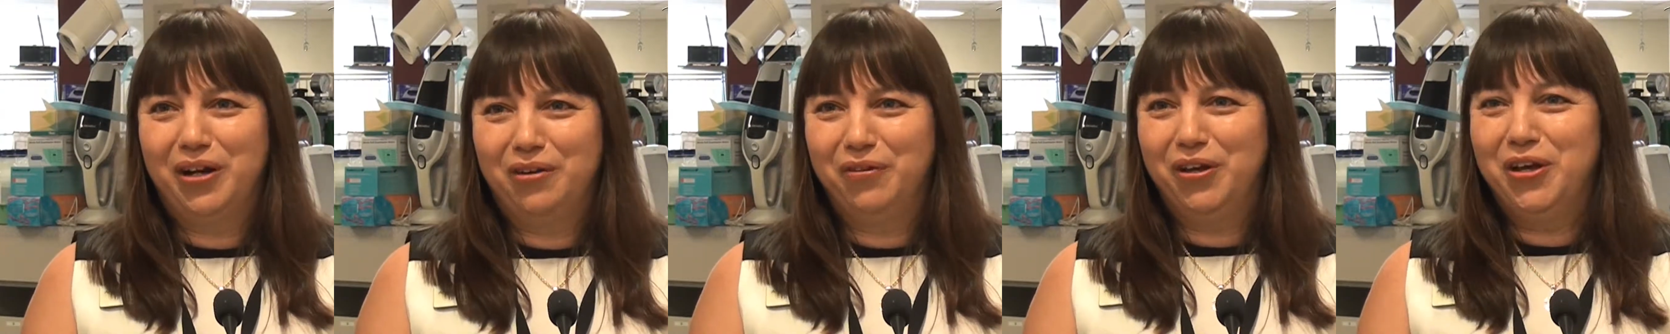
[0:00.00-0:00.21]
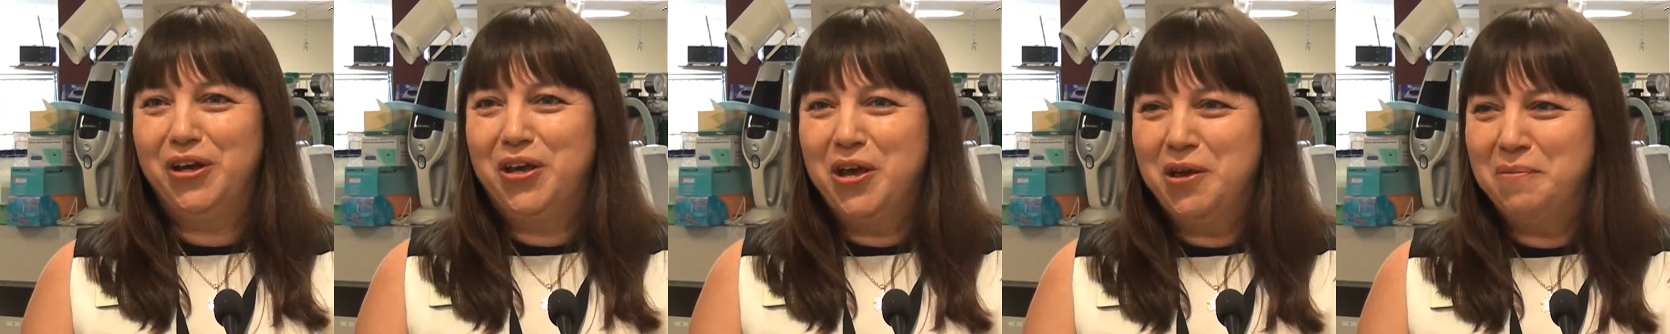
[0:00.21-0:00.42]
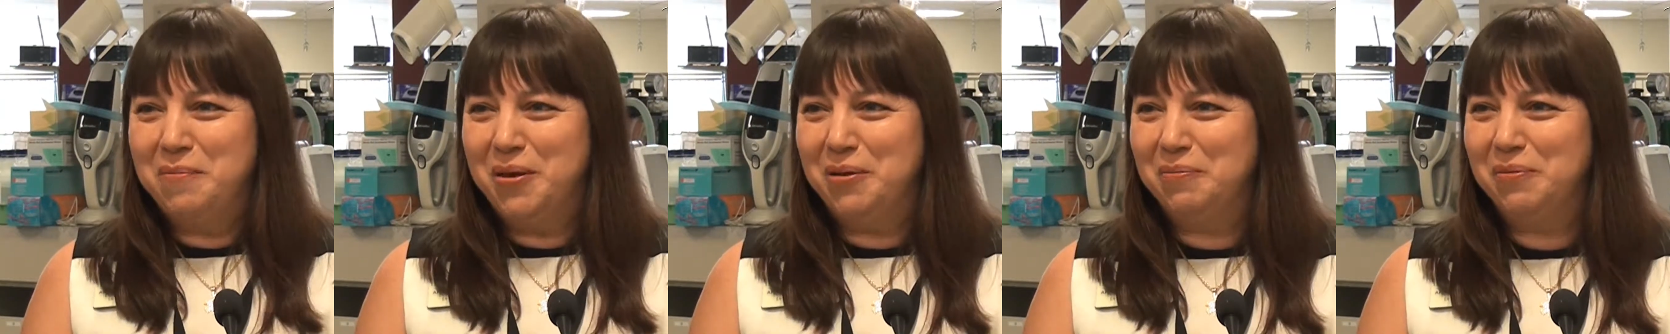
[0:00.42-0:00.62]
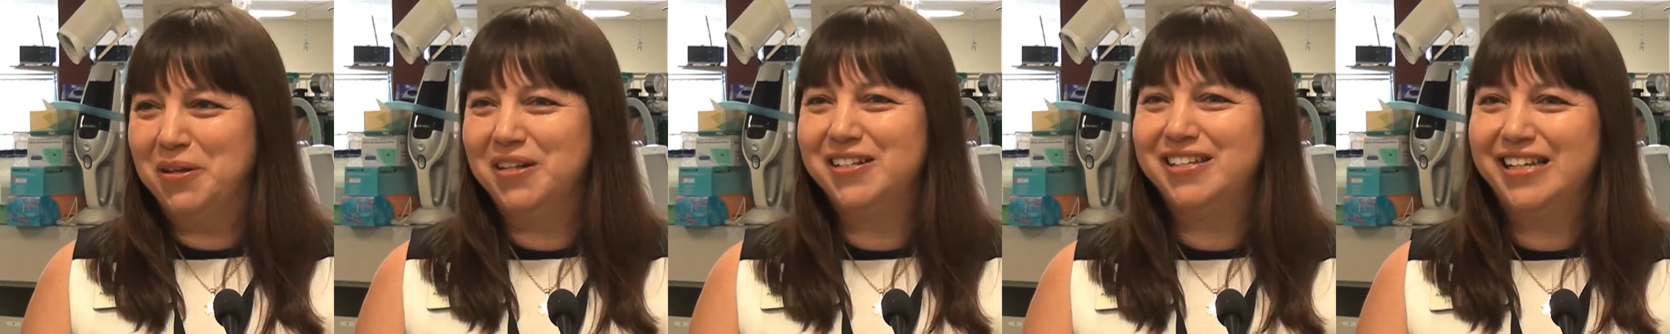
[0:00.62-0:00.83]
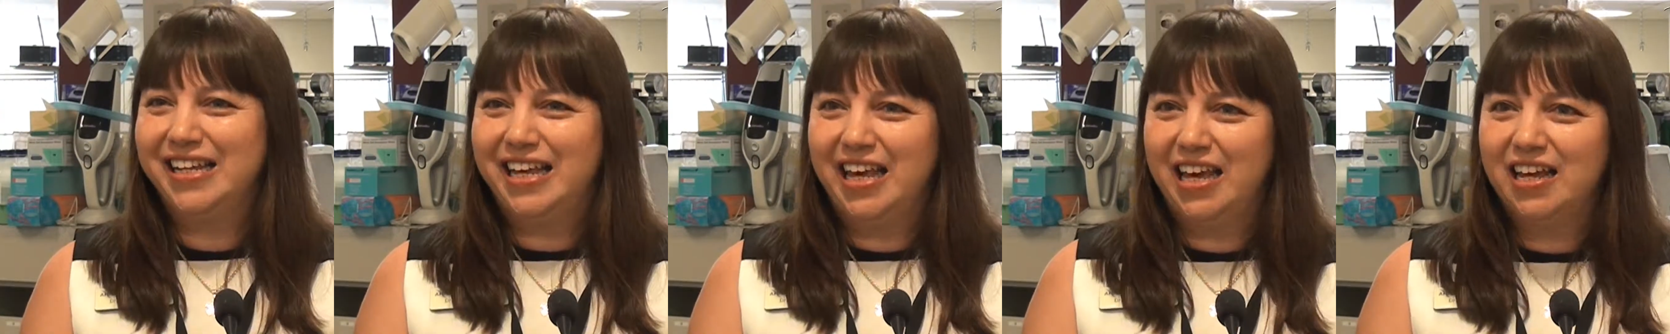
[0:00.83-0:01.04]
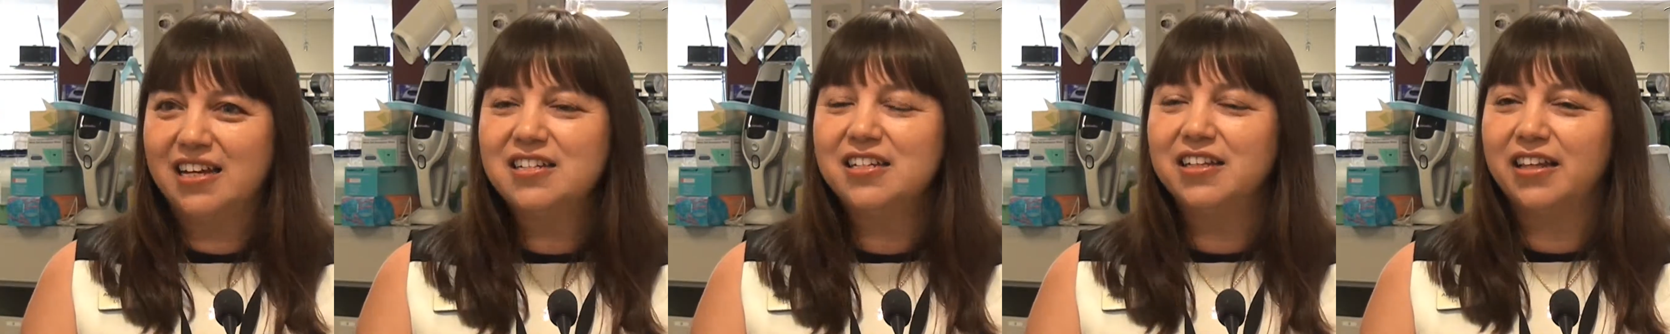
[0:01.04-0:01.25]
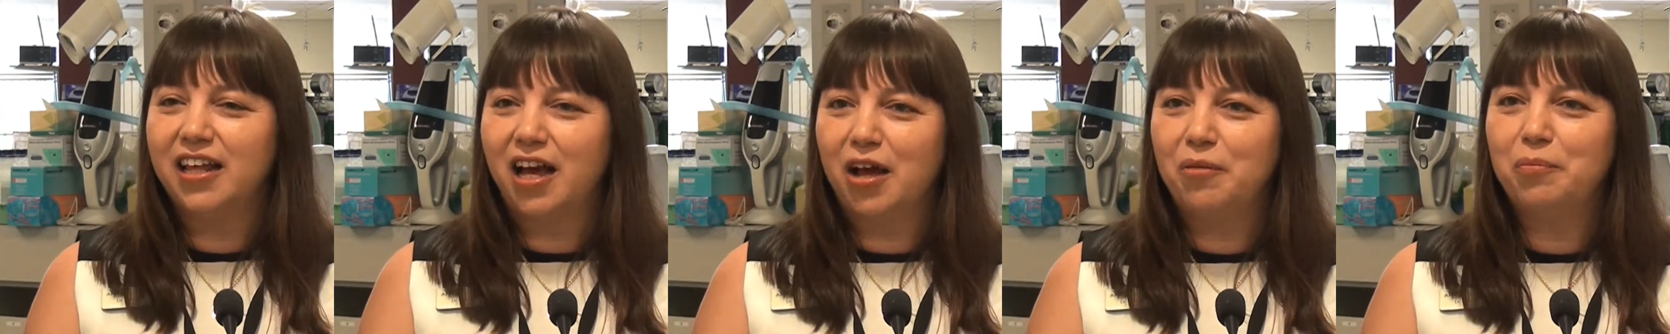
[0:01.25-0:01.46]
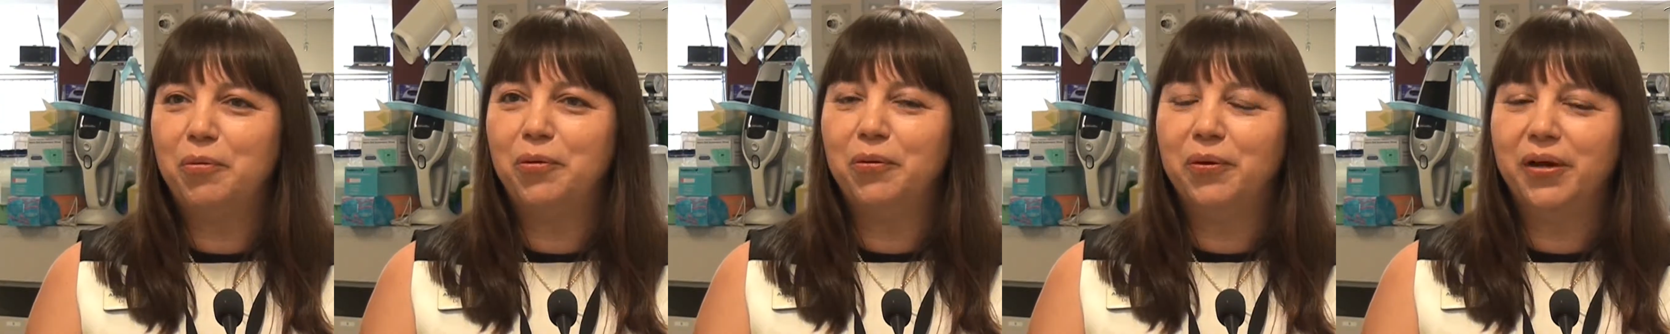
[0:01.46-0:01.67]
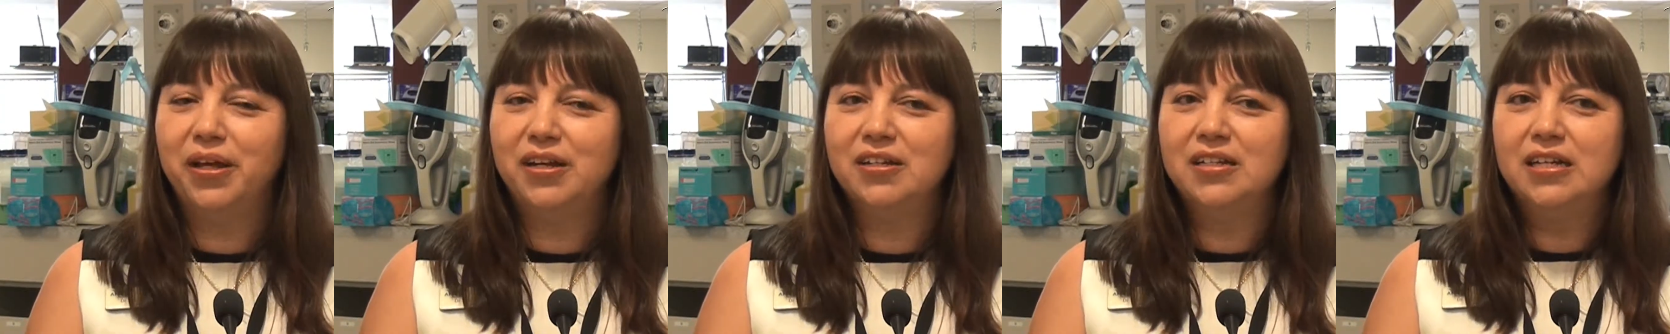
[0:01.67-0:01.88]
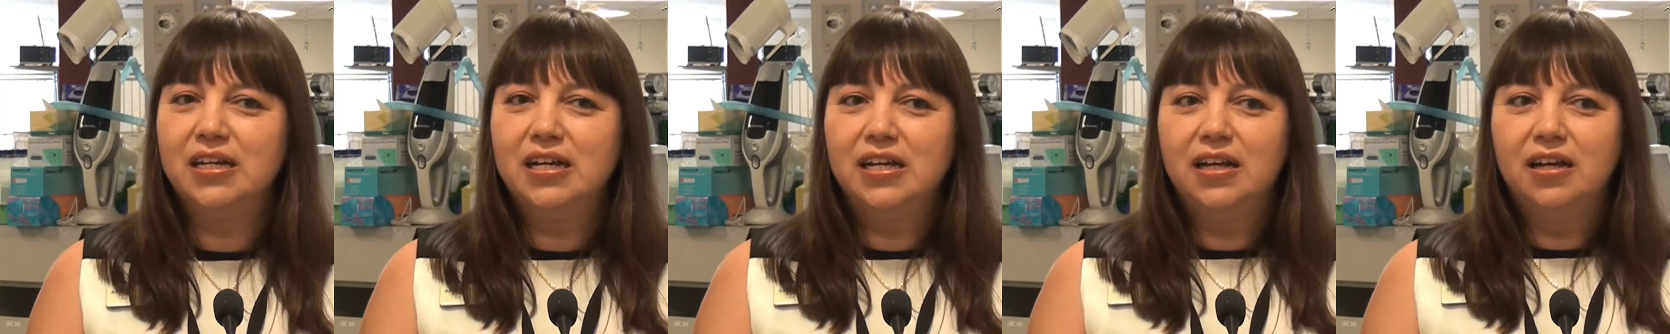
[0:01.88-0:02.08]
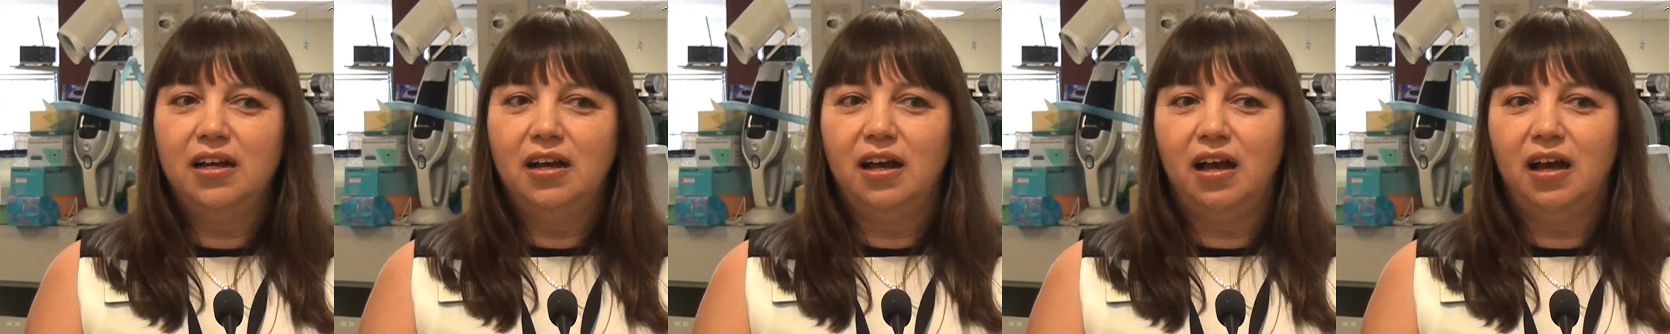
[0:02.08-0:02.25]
whatever commitment to get to that point.